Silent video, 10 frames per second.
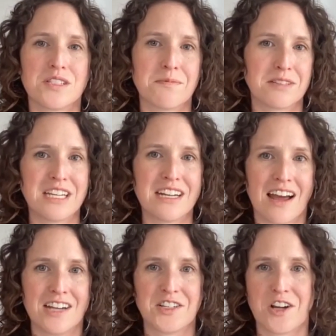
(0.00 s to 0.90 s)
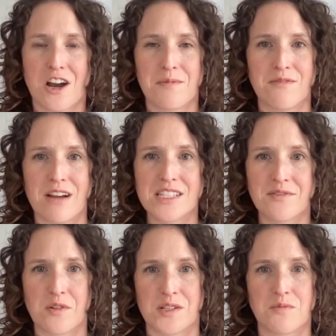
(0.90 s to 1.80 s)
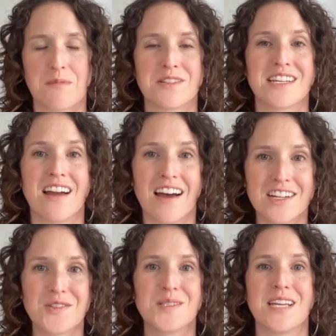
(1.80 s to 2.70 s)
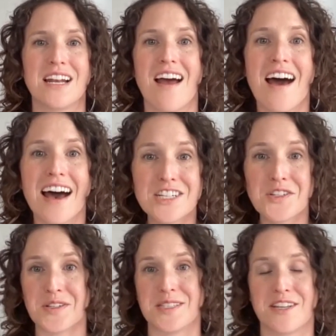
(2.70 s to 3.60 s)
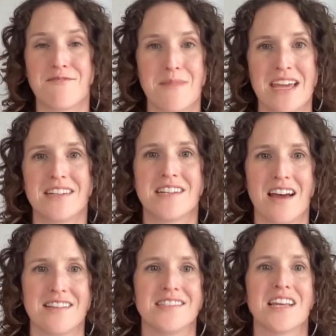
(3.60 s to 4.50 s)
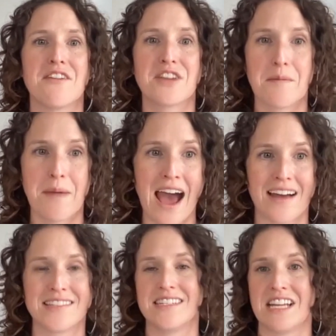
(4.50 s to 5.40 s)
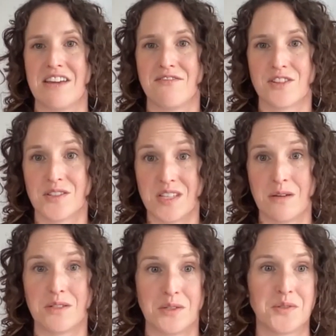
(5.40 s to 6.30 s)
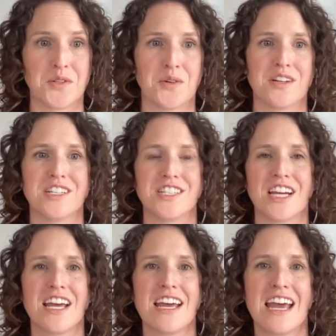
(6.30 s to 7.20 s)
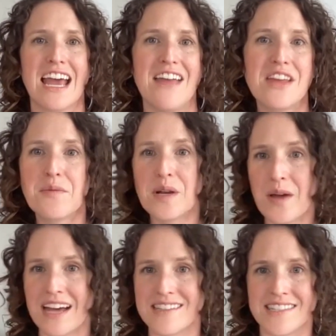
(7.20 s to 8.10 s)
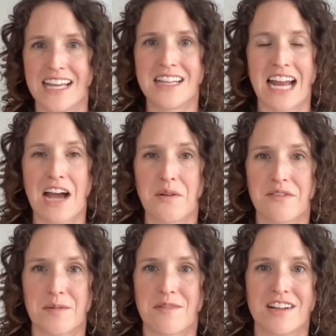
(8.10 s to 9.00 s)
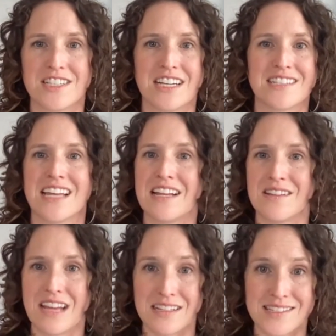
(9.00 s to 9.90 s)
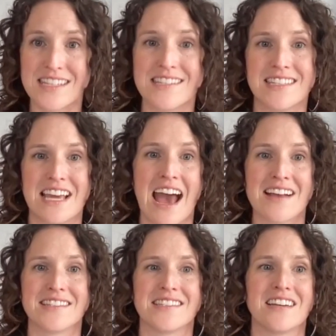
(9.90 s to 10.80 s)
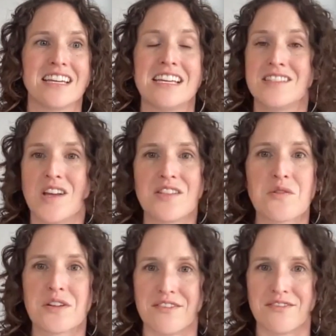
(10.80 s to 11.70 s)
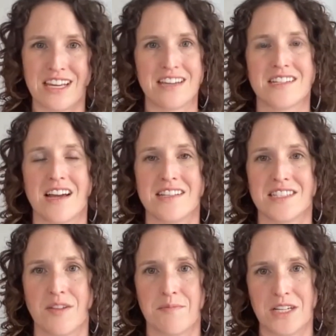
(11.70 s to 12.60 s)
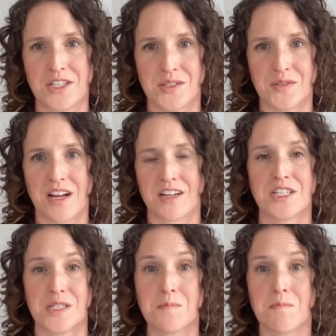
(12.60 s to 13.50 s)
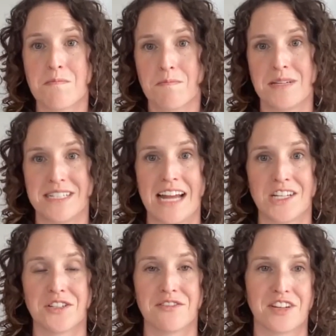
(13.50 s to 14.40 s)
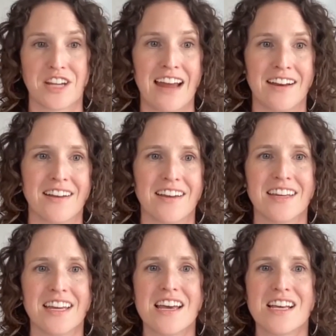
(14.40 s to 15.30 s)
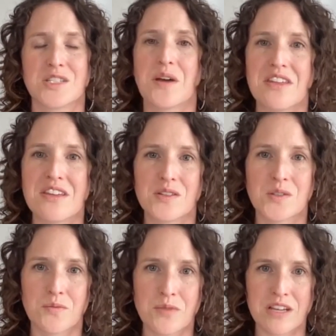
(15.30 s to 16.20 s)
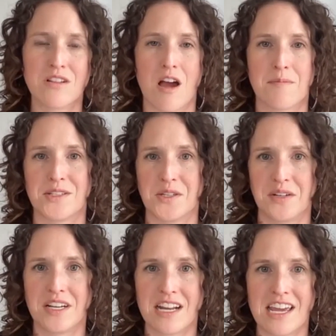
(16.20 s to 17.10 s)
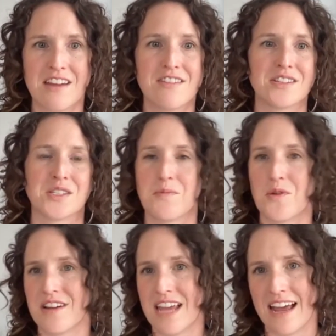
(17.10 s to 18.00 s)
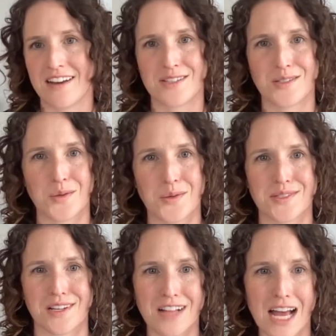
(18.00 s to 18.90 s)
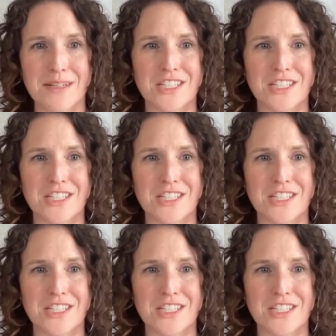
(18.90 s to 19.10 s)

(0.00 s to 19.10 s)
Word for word: Depleted hydrocarbon reservoirs represent hundreds and hundreds of megatons of capacity for CO2 storage. And then when you add saline aquifer projects and, and CCS, it's on the order of gigatons of emissions reductions potential for Canada. So I think there's a real opportunity here to support Canada's goals on climate